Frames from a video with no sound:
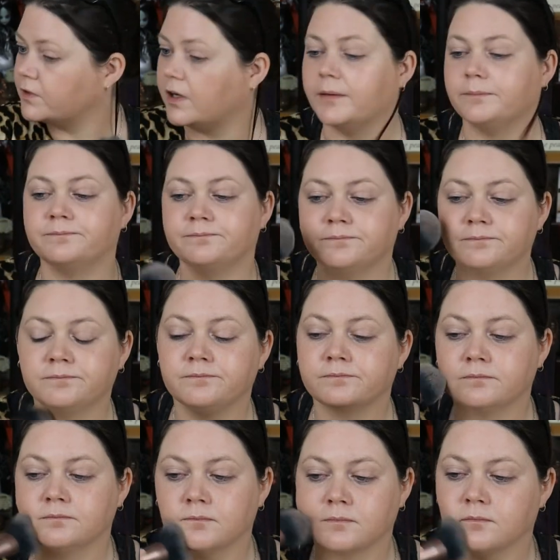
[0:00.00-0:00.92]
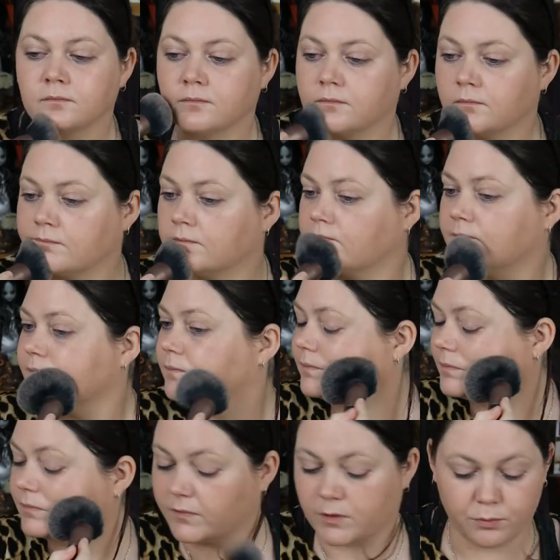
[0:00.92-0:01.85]
Right,
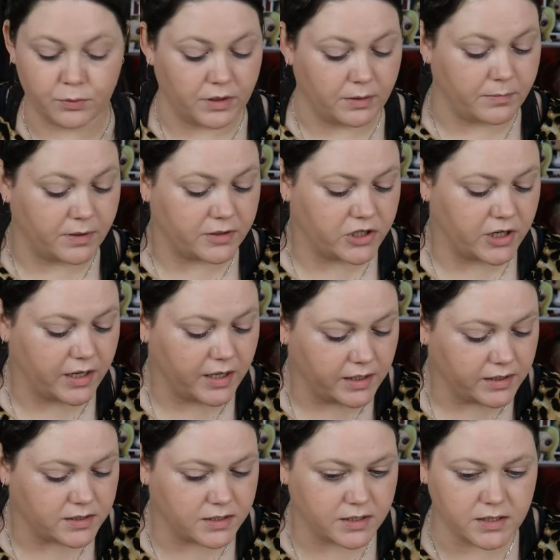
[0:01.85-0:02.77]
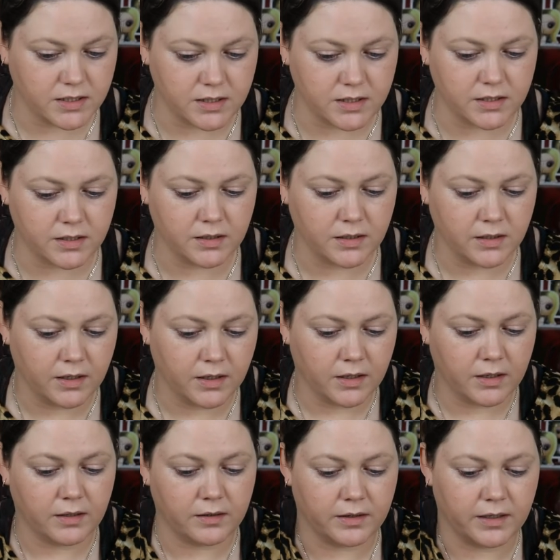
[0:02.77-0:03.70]
that's pretty much it.
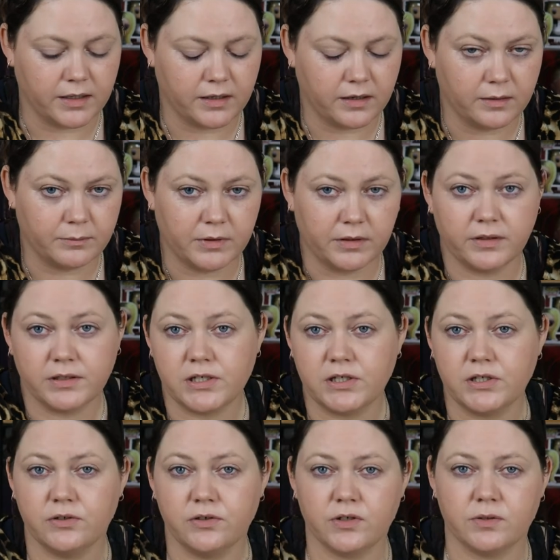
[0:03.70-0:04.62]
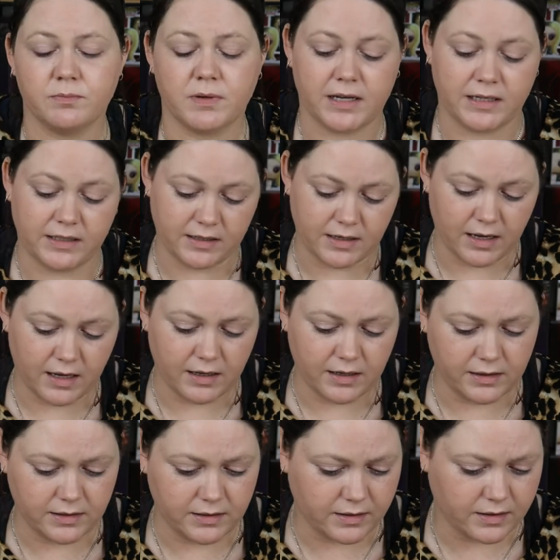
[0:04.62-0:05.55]
Then I'm going to use my
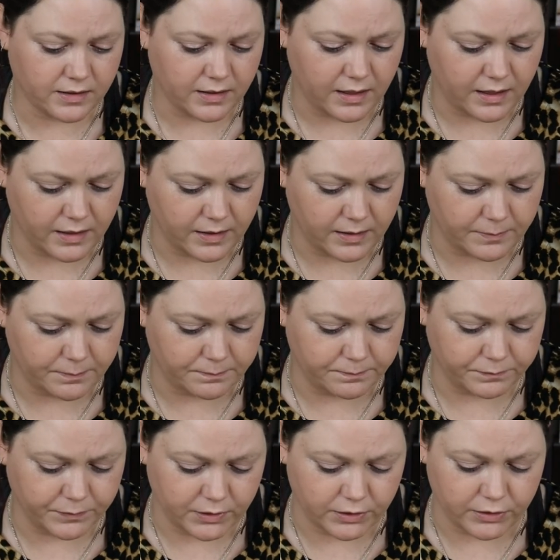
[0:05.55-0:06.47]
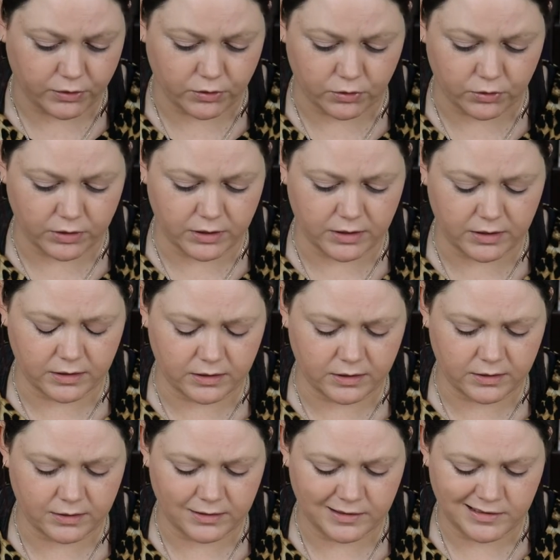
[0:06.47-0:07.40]
NARS
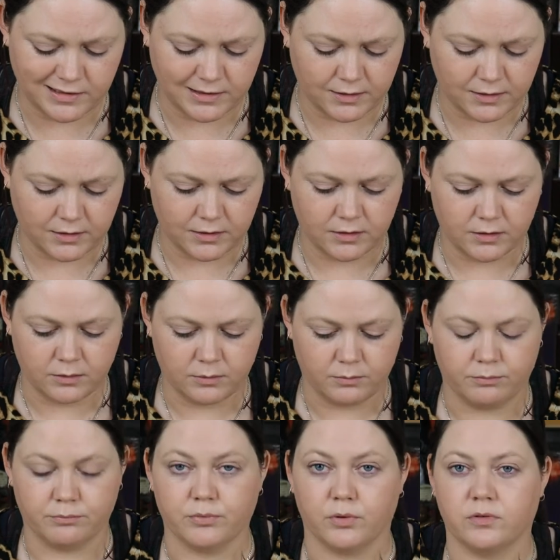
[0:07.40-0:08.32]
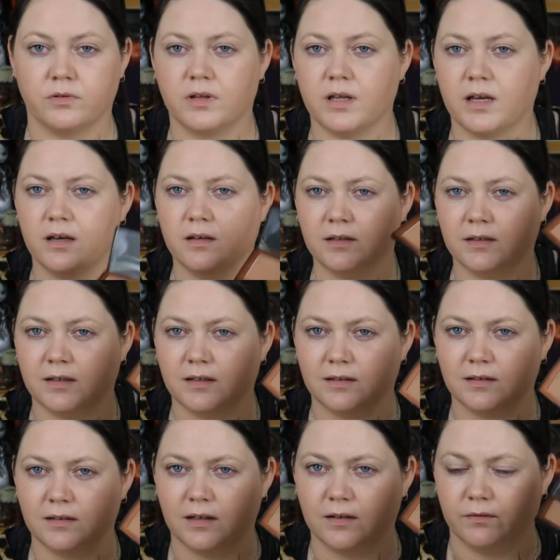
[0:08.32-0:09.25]
Laguna bronzer.
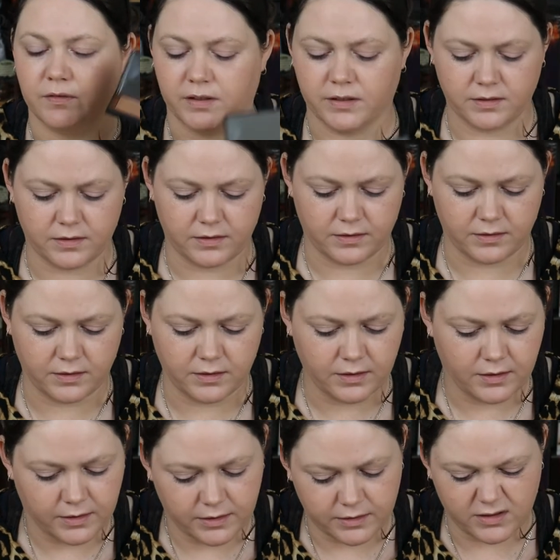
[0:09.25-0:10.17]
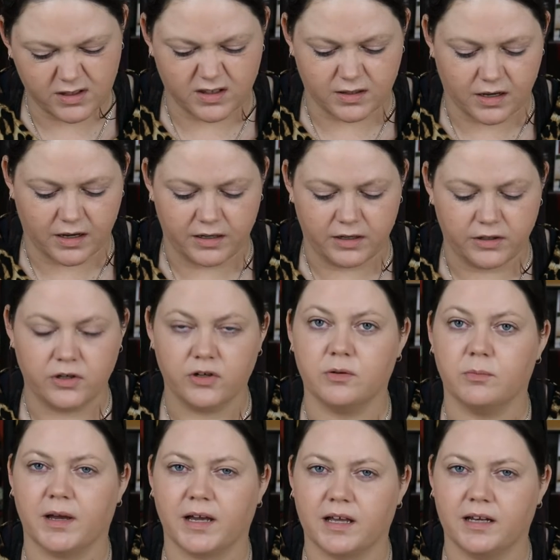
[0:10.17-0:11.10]
Love this. This is kind of
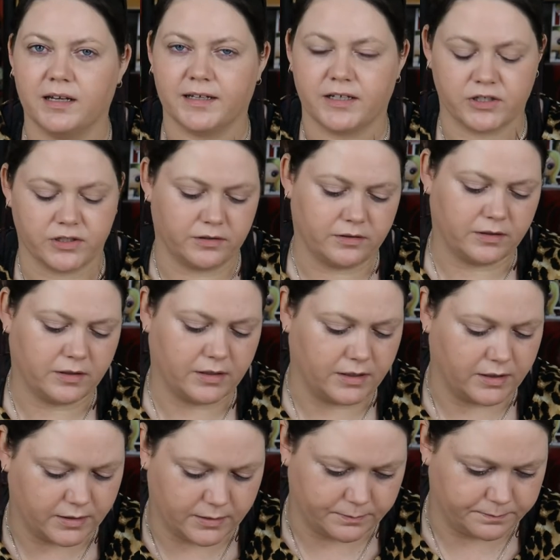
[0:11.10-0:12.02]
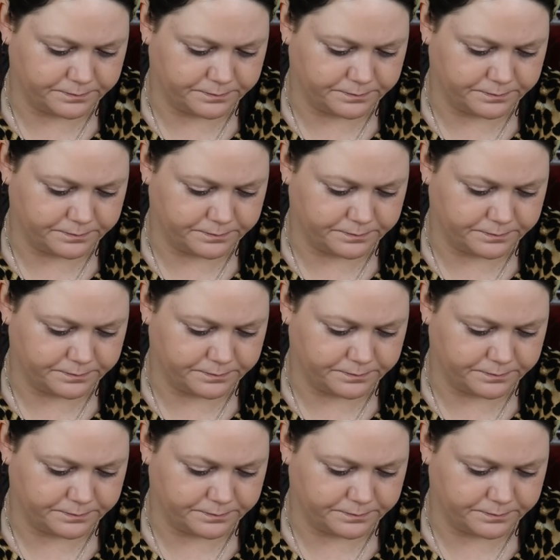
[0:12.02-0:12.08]
new to my collection.